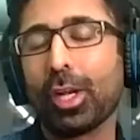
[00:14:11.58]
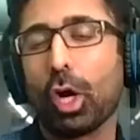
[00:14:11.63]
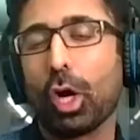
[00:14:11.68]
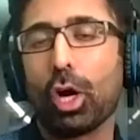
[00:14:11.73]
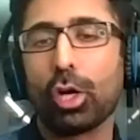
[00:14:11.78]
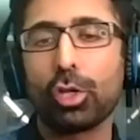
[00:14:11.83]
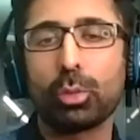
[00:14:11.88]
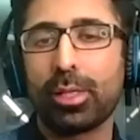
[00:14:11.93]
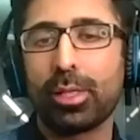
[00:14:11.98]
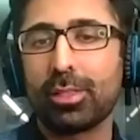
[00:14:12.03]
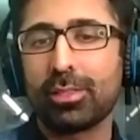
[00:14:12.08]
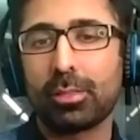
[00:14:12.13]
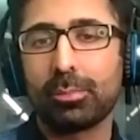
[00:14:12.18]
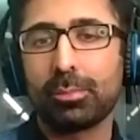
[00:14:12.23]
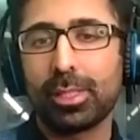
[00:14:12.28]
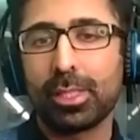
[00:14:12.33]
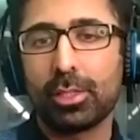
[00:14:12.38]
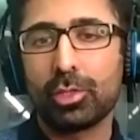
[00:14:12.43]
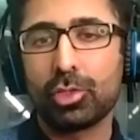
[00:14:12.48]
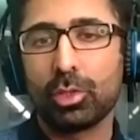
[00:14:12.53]
automate
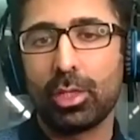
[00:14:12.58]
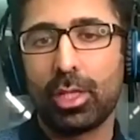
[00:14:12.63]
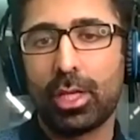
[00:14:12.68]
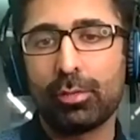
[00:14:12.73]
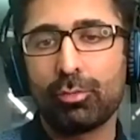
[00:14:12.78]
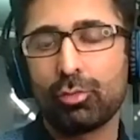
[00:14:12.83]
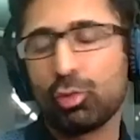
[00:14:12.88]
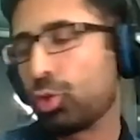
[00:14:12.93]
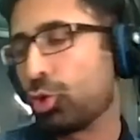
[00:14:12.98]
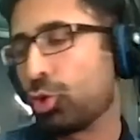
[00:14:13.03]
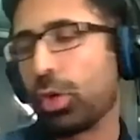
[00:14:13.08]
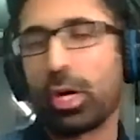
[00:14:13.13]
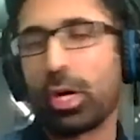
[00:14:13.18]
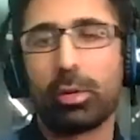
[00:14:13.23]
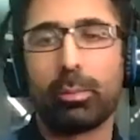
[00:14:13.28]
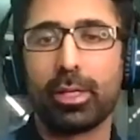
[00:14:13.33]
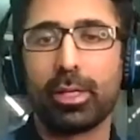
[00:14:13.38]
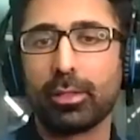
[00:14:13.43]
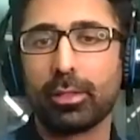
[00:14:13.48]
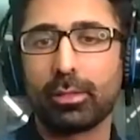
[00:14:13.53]
something in your life, you should
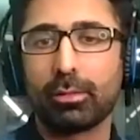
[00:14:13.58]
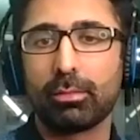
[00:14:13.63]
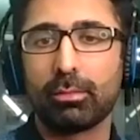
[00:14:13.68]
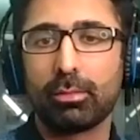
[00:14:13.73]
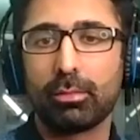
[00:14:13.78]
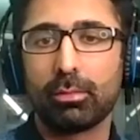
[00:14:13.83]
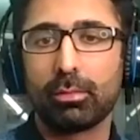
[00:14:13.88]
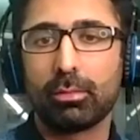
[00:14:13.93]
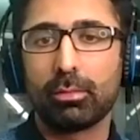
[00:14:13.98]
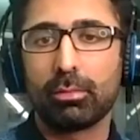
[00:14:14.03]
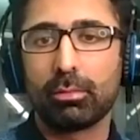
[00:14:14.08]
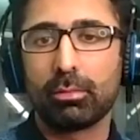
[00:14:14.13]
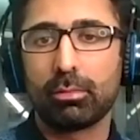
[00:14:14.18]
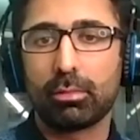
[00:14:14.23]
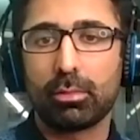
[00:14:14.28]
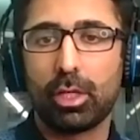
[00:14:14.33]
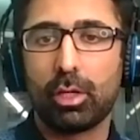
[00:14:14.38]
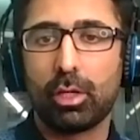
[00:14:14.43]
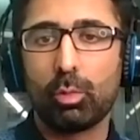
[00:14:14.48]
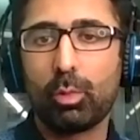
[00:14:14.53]
automate
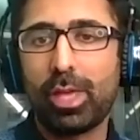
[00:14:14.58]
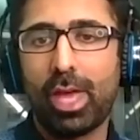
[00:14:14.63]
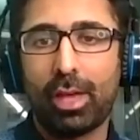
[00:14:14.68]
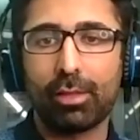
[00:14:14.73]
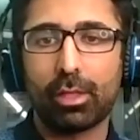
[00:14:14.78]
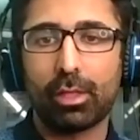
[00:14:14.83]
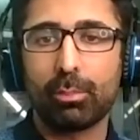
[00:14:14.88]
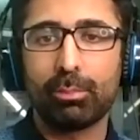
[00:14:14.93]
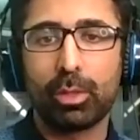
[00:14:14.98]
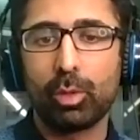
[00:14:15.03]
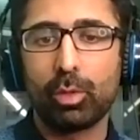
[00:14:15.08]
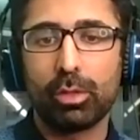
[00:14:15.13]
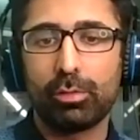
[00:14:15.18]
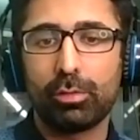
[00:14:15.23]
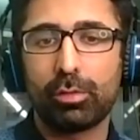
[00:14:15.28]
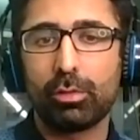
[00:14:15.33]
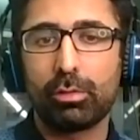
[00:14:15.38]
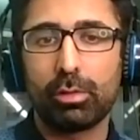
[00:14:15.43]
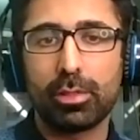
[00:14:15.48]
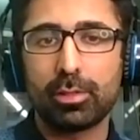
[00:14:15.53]
it. You know, we have a computer
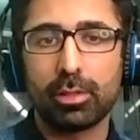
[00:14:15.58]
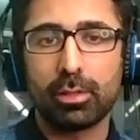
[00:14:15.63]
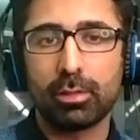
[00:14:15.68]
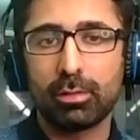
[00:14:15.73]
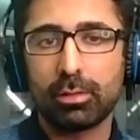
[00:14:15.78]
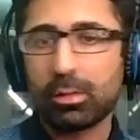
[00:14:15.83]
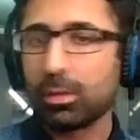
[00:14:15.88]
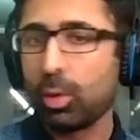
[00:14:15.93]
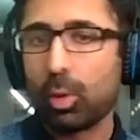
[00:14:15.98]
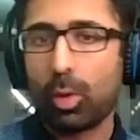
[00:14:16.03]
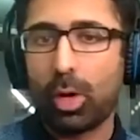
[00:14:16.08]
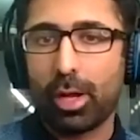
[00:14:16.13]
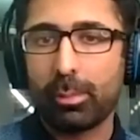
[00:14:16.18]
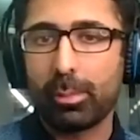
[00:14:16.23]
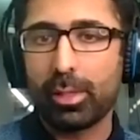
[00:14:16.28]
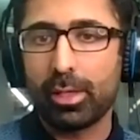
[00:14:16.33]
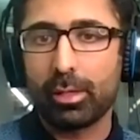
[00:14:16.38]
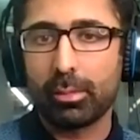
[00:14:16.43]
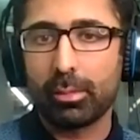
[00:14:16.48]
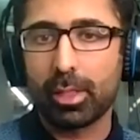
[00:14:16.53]
for a reason. Go
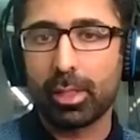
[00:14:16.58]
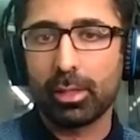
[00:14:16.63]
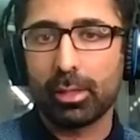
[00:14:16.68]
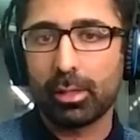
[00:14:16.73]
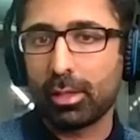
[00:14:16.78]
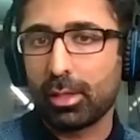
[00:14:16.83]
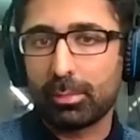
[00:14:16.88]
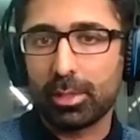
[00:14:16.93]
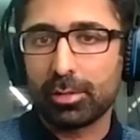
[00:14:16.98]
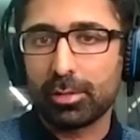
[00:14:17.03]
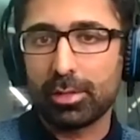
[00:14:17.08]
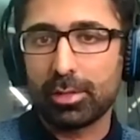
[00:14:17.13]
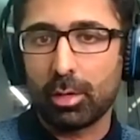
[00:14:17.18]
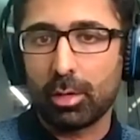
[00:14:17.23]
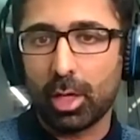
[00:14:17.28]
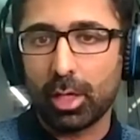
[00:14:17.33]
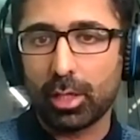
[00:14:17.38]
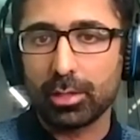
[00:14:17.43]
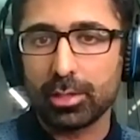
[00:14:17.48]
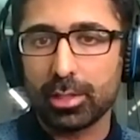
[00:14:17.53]
automate it, man. Mm-hmm. I mean, it's not
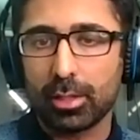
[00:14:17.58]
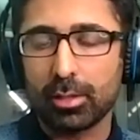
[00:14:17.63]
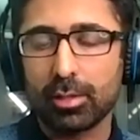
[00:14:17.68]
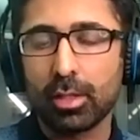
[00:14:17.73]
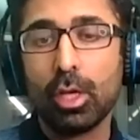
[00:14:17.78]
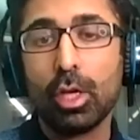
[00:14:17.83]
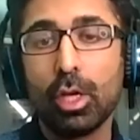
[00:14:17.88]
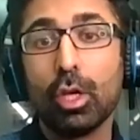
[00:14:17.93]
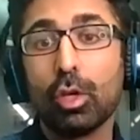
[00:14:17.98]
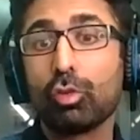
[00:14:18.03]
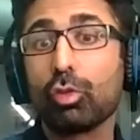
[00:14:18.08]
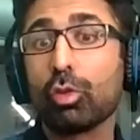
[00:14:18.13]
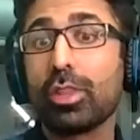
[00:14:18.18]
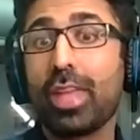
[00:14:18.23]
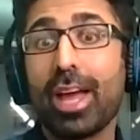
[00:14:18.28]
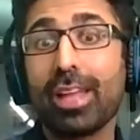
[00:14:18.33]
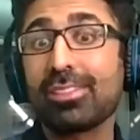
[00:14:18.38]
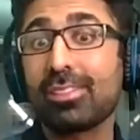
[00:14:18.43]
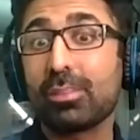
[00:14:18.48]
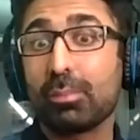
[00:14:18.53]
rocket science. So
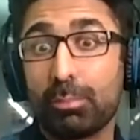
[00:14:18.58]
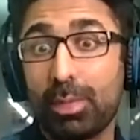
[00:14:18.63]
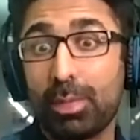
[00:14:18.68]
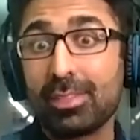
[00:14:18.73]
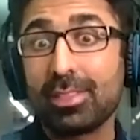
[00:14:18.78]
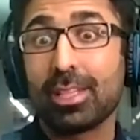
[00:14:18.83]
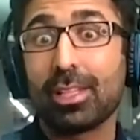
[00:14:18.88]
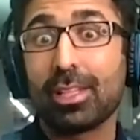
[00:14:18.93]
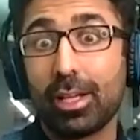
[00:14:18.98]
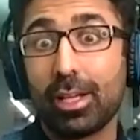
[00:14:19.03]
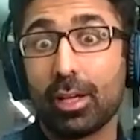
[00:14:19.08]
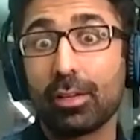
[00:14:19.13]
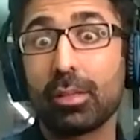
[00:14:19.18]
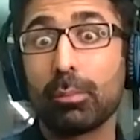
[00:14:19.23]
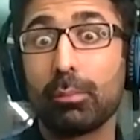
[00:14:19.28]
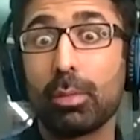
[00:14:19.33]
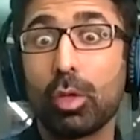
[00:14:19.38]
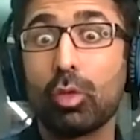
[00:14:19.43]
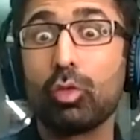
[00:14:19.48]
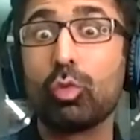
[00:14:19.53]
that's basically our thing
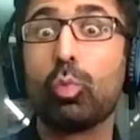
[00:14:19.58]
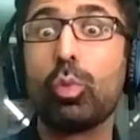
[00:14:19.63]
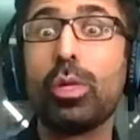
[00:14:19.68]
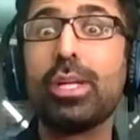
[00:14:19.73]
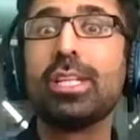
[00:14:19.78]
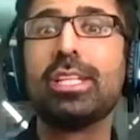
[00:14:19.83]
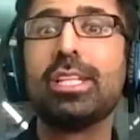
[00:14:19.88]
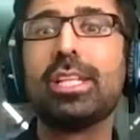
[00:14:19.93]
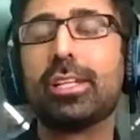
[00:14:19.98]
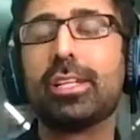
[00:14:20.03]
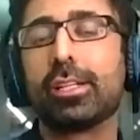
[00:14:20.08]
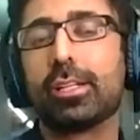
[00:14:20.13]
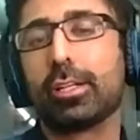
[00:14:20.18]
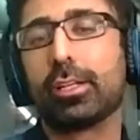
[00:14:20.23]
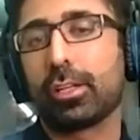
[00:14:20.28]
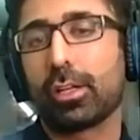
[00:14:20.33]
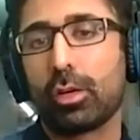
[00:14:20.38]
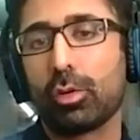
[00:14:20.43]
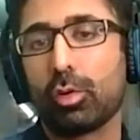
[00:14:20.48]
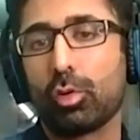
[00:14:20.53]
because we needed it
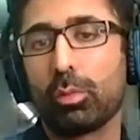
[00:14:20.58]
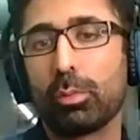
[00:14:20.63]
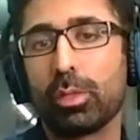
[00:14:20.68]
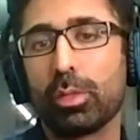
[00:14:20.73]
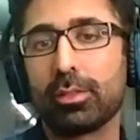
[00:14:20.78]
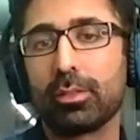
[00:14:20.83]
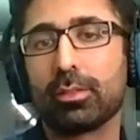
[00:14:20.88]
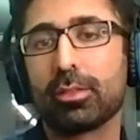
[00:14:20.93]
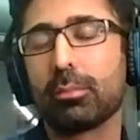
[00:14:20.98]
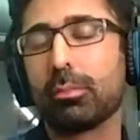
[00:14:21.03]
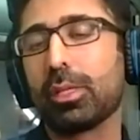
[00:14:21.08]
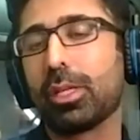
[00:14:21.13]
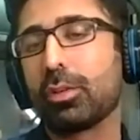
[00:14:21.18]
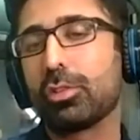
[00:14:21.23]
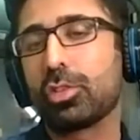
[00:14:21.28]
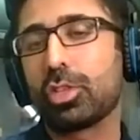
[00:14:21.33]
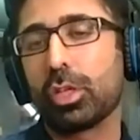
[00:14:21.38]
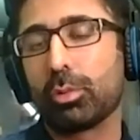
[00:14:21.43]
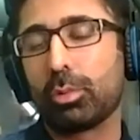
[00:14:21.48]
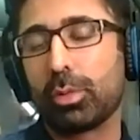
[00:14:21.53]
in our own business. And me
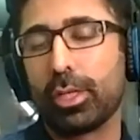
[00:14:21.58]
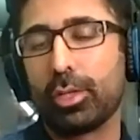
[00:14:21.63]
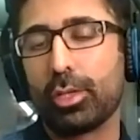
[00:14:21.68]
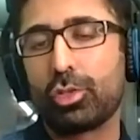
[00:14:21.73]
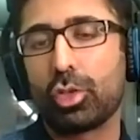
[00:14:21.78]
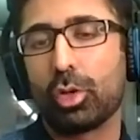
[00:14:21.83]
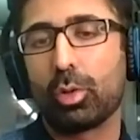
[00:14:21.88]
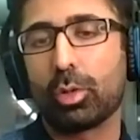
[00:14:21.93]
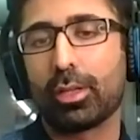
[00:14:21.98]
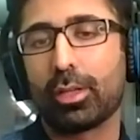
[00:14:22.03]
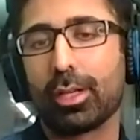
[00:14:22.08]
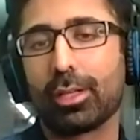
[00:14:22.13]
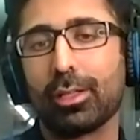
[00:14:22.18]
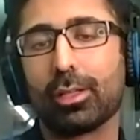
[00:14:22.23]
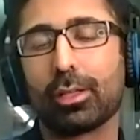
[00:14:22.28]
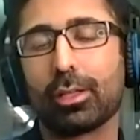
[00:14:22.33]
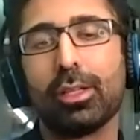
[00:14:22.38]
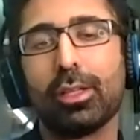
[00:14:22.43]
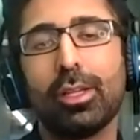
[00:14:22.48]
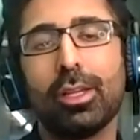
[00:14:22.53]
and Reed joked that
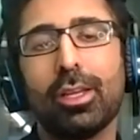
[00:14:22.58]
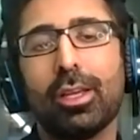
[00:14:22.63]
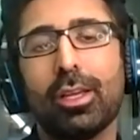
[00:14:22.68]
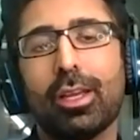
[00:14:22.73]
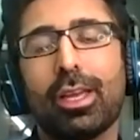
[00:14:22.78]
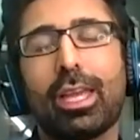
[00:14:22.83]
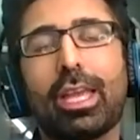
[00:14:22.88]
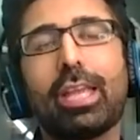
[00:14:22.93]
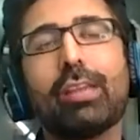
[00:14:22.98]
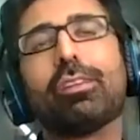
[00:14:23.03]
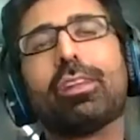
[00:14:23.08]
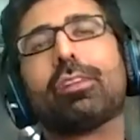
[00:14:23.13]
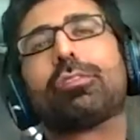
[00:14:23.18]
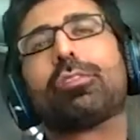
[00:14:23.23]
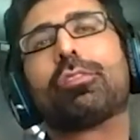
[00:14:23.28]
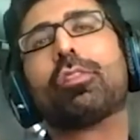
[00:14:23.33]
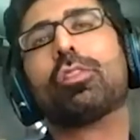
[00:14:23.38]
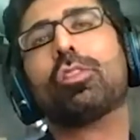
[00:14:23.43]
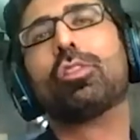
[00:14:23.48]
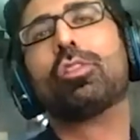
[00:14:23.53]
look, even if
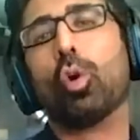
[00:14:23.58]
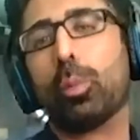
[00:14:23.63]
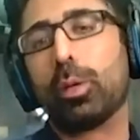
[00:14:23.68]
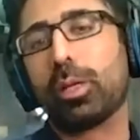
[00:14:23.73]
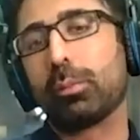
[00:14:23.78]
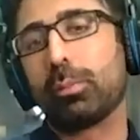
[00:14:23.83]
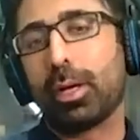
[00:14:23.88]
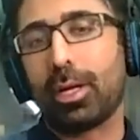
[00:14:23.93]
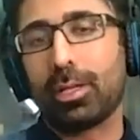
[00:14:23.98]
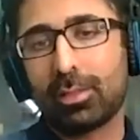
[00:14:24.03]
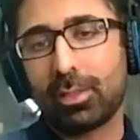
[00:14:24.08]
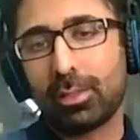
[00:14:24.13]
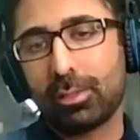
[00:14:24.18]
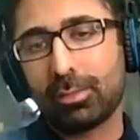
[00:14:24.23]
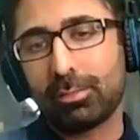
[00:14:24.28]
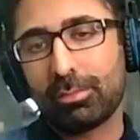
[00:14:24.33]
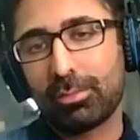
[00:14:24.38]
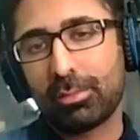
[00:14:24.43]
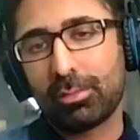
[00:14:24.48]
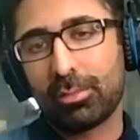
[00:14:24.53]
nobody buys it,
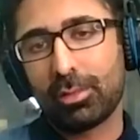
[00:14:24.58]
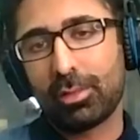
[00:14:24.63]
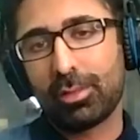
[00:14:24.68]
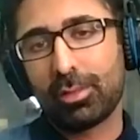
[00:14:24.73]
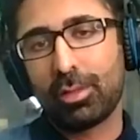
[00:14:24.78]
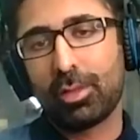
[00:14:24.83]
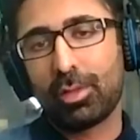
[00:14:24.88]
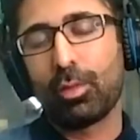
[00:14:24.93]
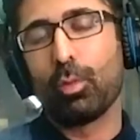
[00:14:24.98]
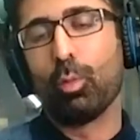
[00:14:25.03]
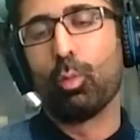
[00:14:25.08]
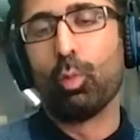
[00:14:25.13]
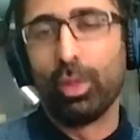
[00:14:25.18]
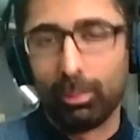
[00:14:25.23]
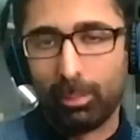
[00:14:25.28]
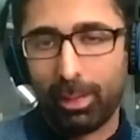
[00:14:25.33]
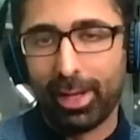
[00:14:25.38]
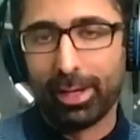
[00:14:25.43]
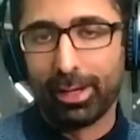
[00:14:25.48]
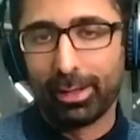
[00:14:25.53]
will
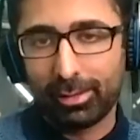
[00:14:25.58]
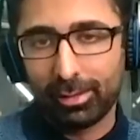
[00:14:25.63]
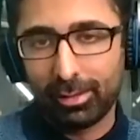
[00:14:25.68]
buy it.